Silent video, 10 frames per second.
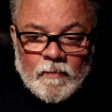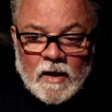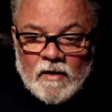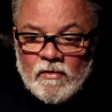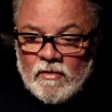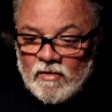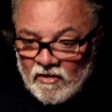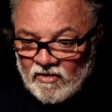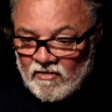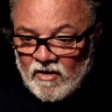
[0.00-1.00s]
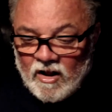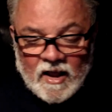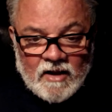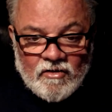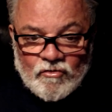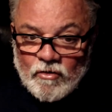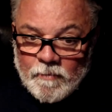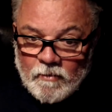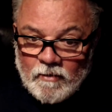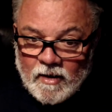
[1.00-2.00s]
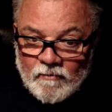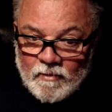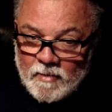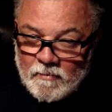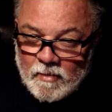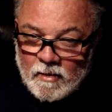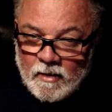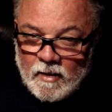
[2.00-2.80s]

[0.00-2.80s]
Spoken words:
And this isn't a ladies group only, remember.